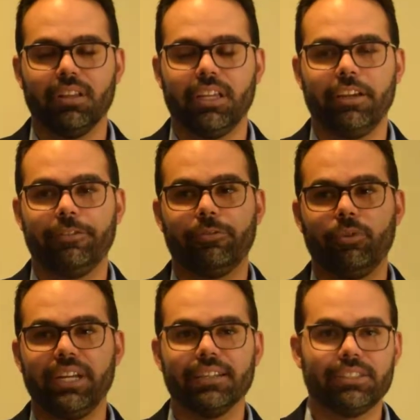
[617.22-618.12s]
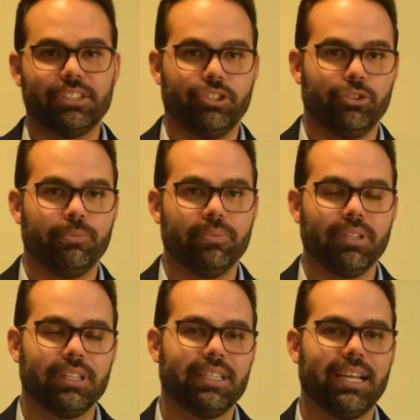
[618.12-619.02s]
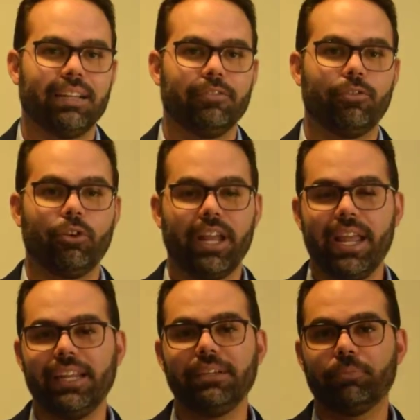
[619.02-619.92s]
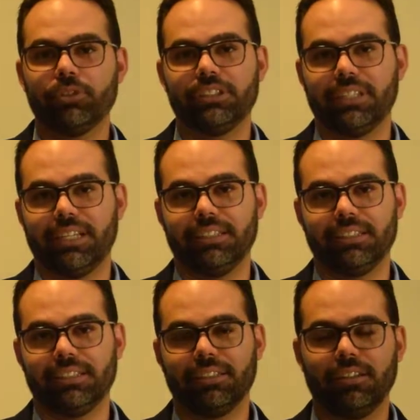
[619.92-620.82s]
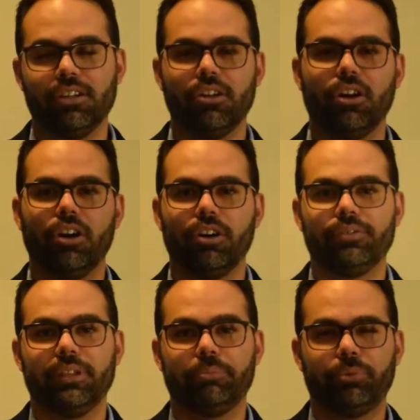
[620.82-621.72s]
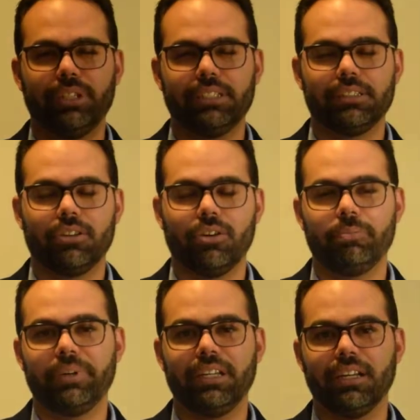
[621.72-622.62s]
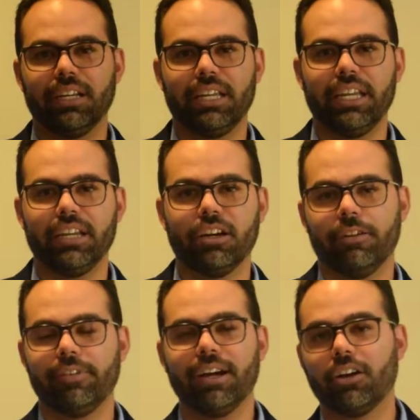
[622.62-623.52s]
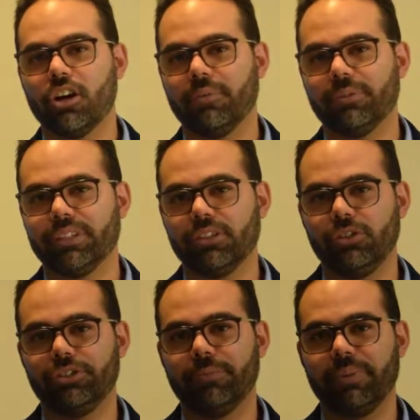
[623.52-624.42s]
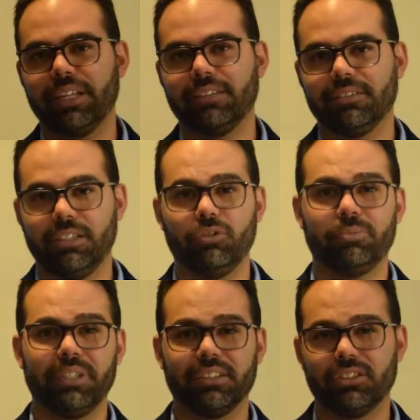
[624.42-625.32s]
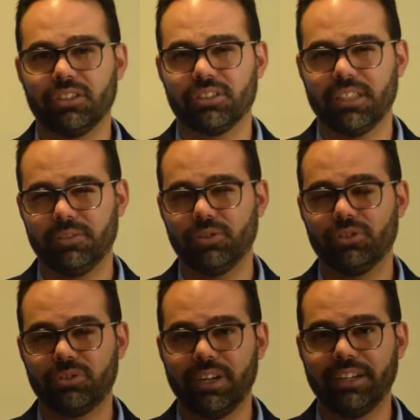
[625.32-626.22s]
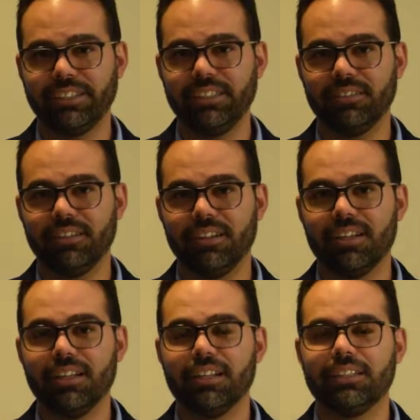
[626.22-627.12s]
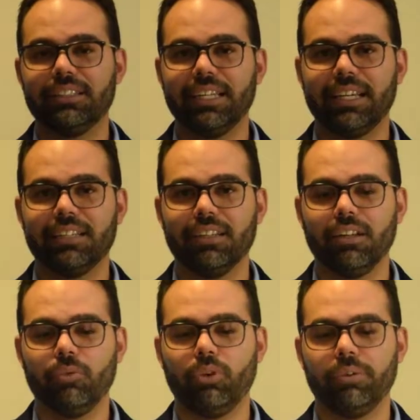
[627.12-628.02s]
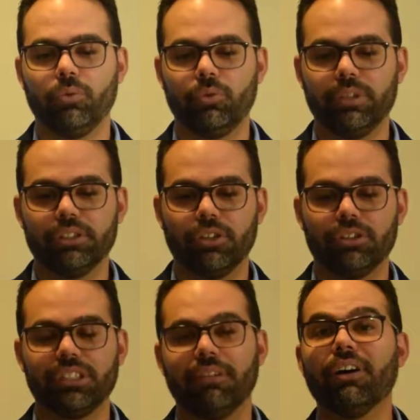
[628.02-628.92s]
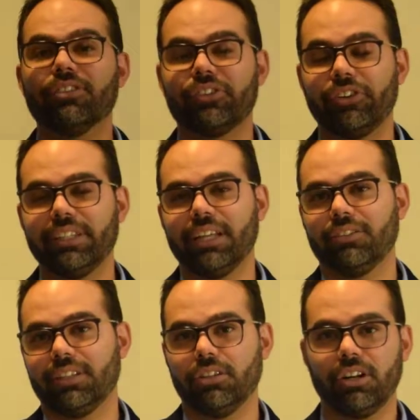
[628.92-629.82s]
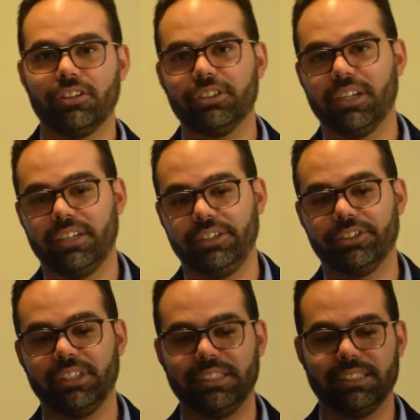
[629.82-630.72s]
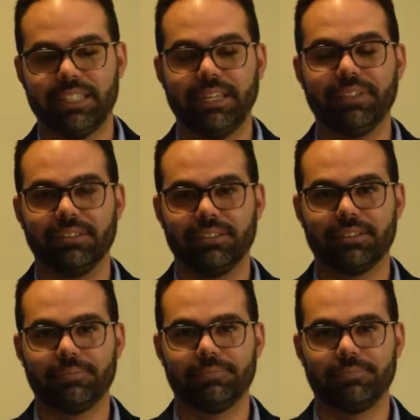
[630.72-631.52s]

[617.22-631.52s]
If we assume that for 80% of the pre-scoping, kickoff, and common resolution meetings there would be a successful strategy, then it will result in about $30,000 a year in savings.